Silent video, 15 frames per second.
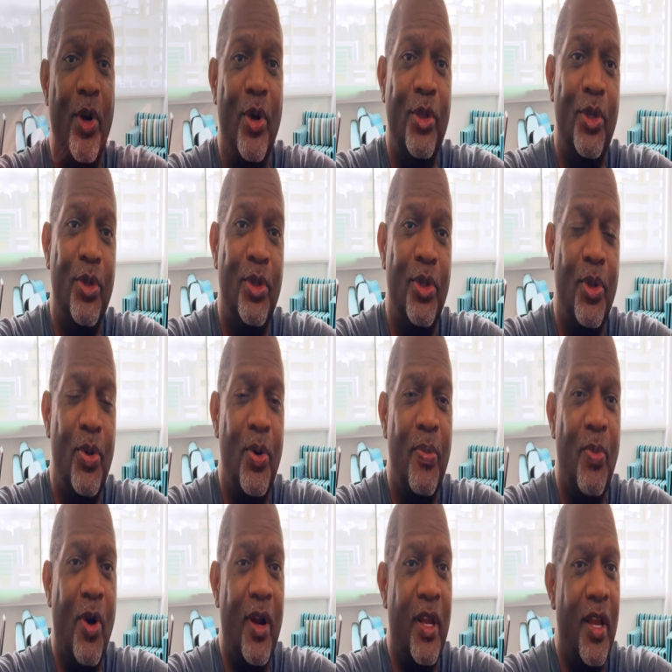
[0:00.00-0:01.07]
on YouTube?
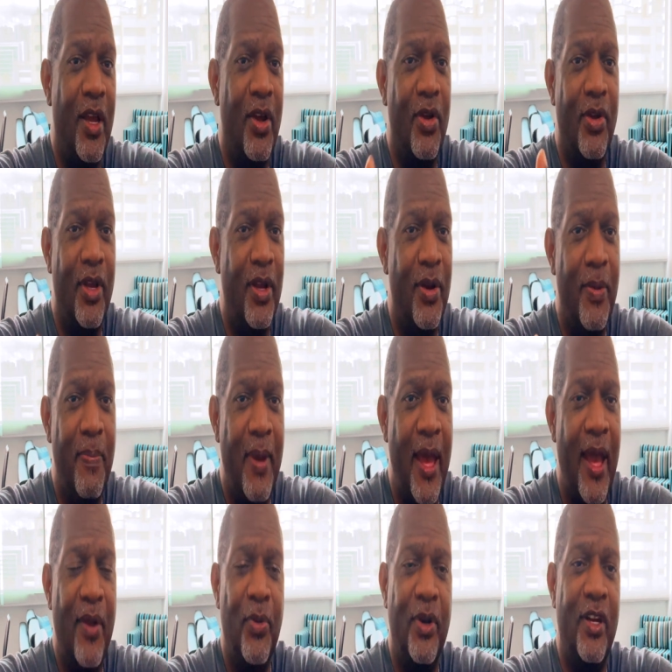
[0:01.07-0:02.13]
Markel here,
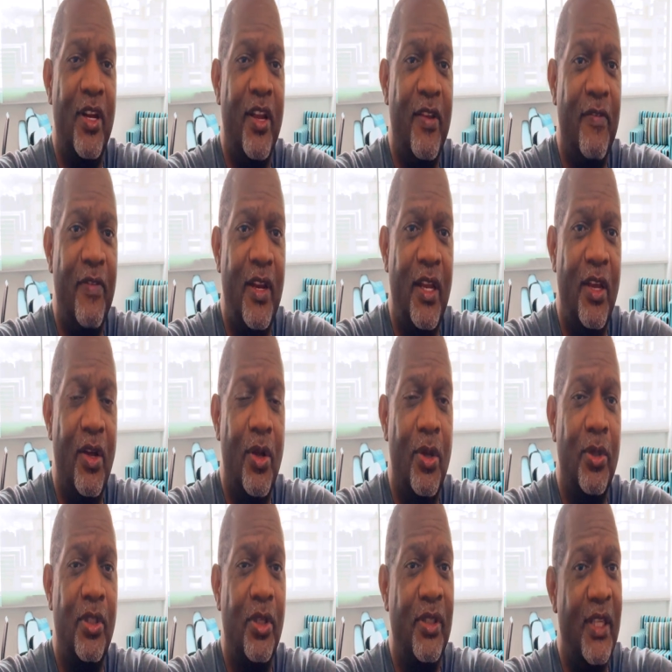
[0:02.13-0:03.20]
back with another
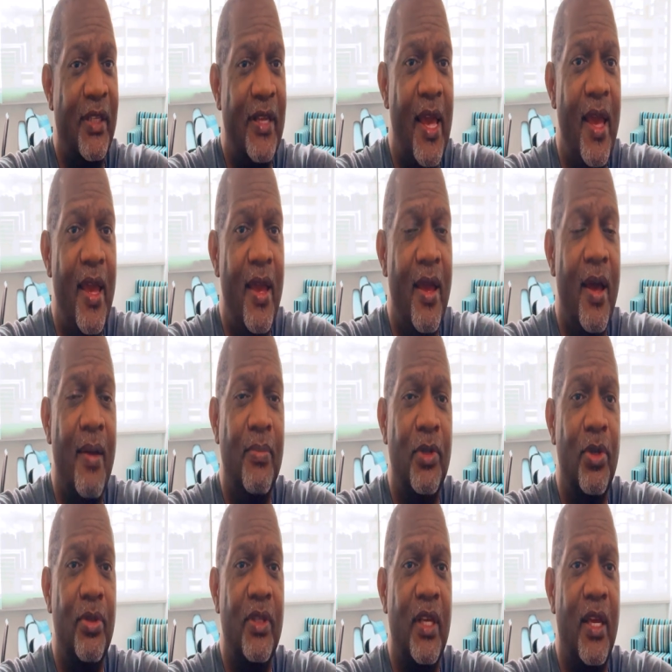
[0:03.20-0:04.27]
video. So today I'm
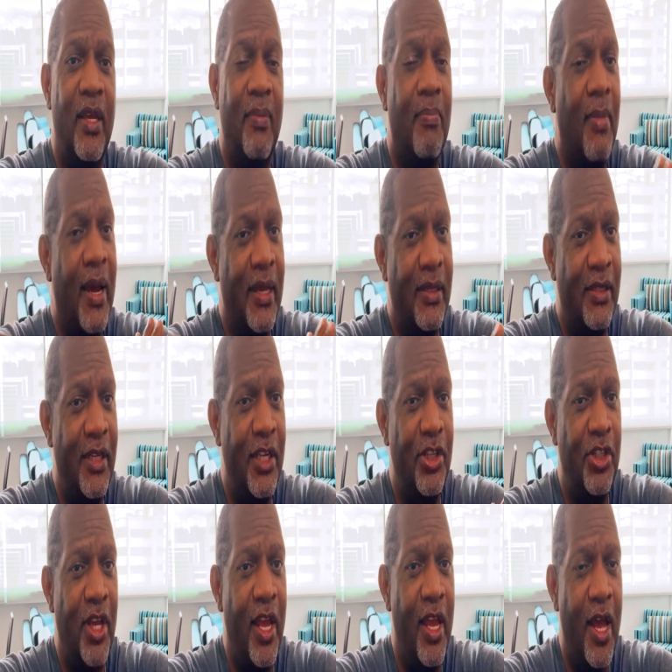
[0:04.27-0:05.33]
using my
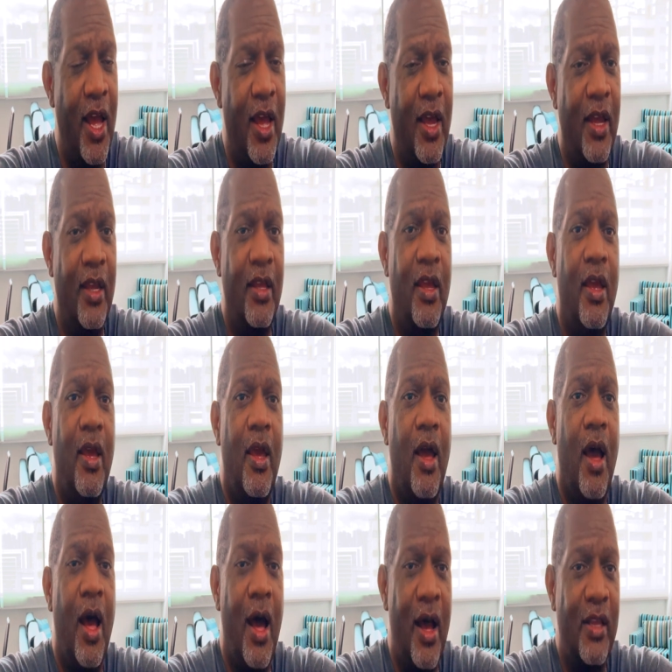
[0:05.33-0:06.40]
DJI
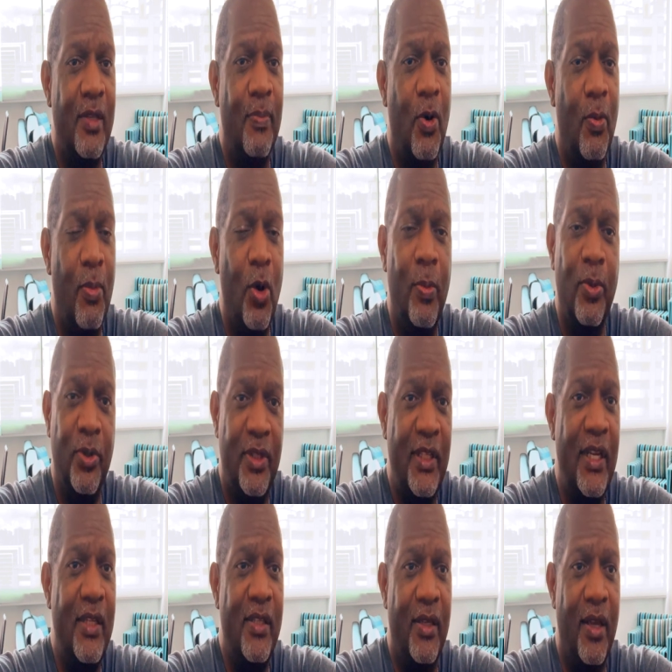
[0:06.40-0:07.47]
Osmo Mobile
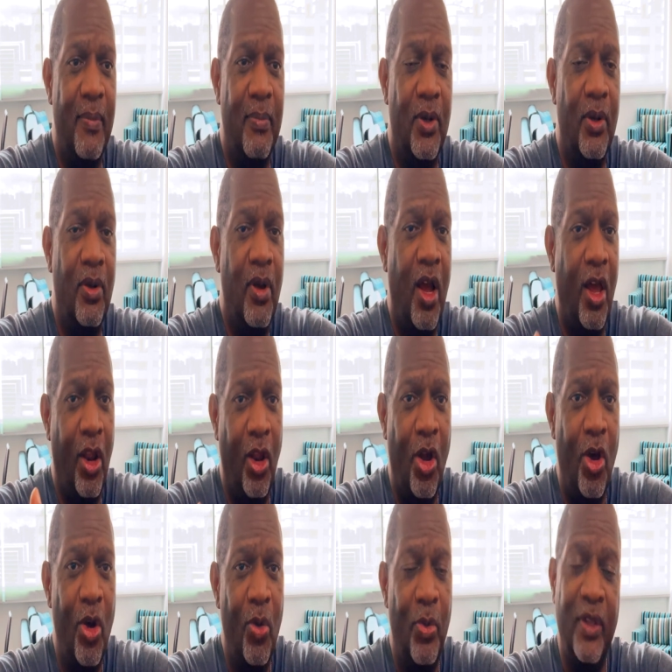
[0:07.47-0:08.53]
6 gimbal
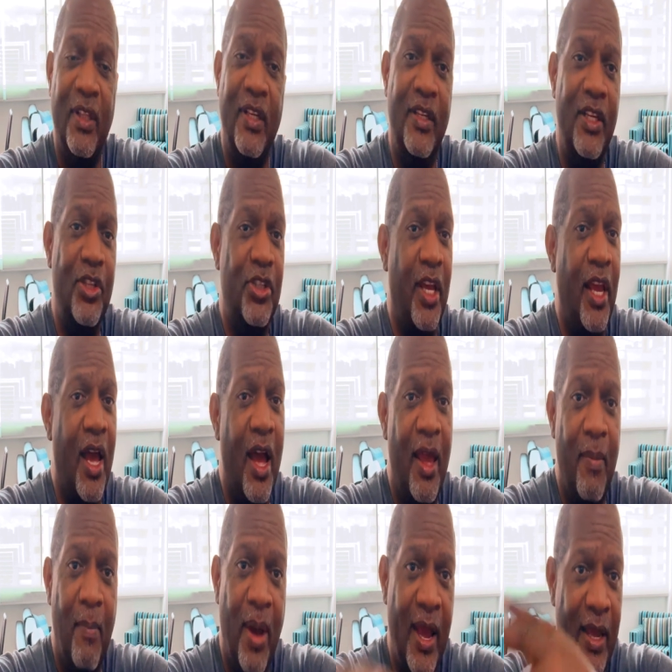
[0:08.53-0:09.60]
along with the
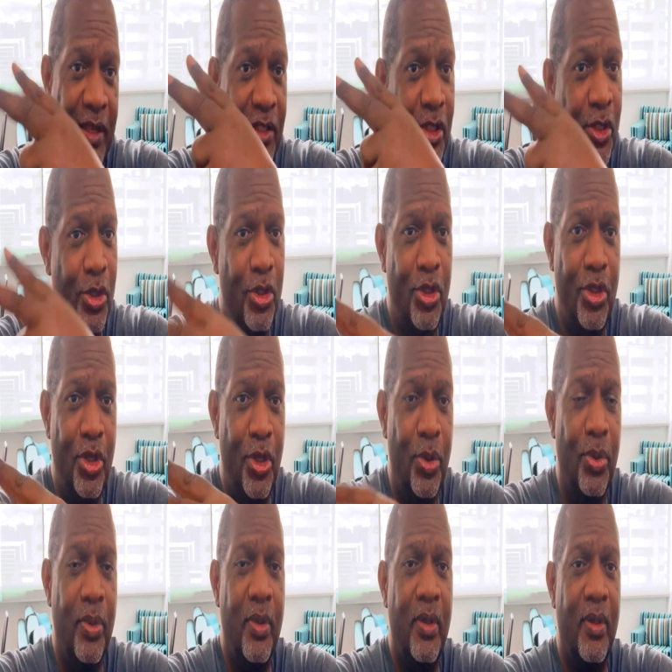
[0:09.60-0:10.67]
DJI Mics
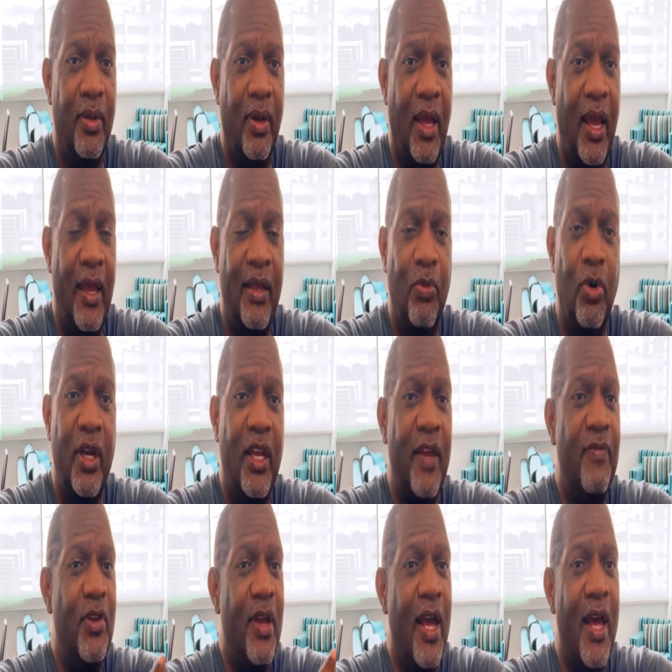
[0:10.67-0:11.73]
2. Okay, I want to
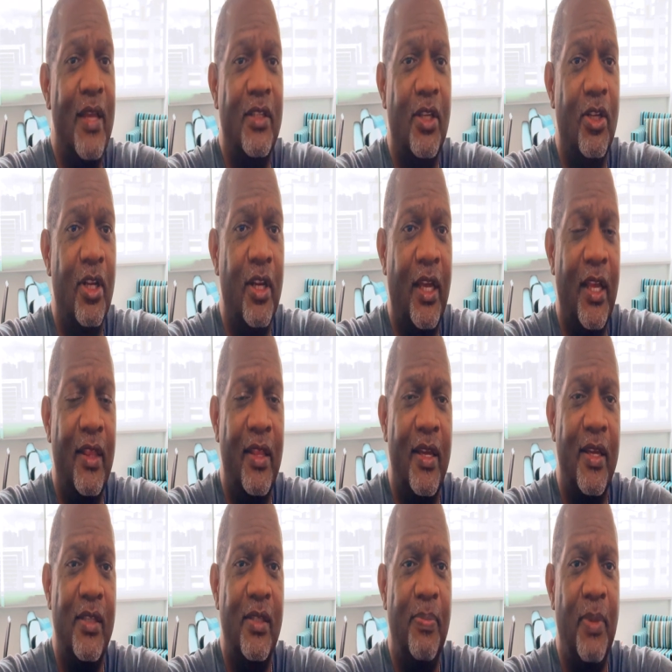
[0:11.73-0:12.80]
give you guys a look at
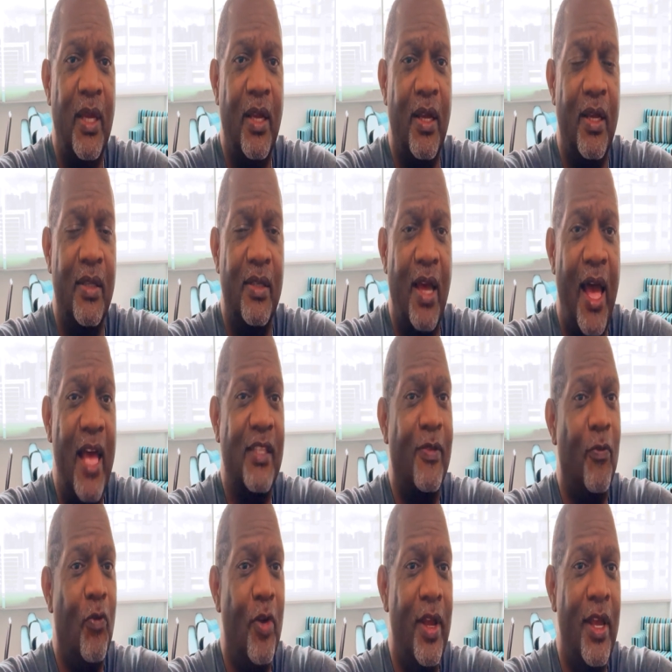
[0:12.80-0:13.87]
this because I had
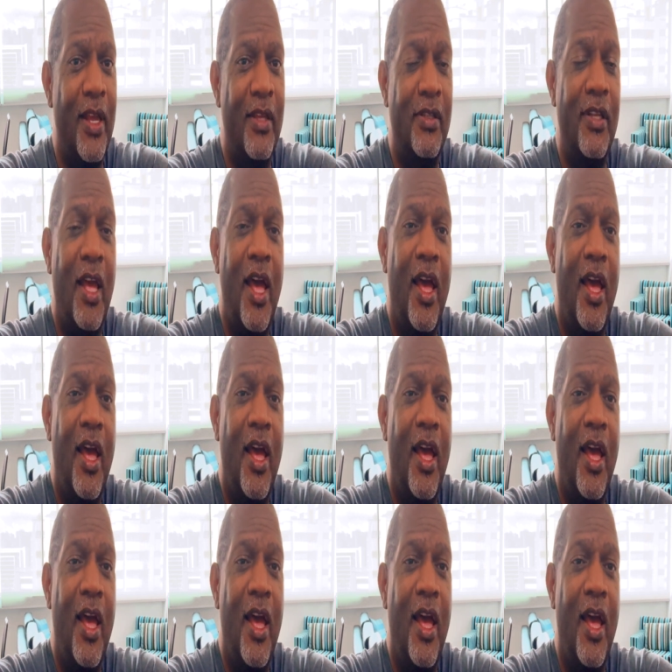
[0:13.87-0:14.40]
some friends